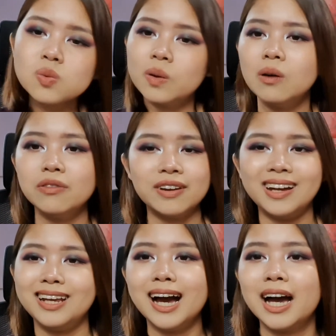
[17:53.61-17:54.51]
well with
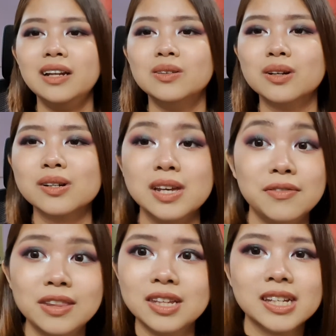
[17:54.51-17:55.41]
any eye look,
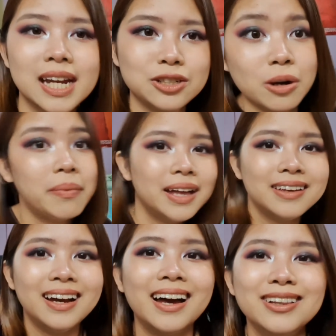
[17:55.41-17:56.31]
even this like
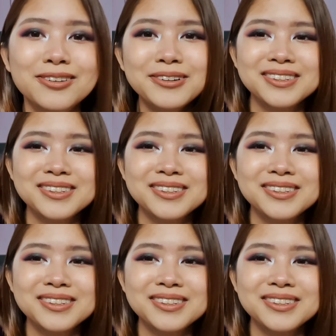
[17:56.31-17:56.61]
dramatic eye look.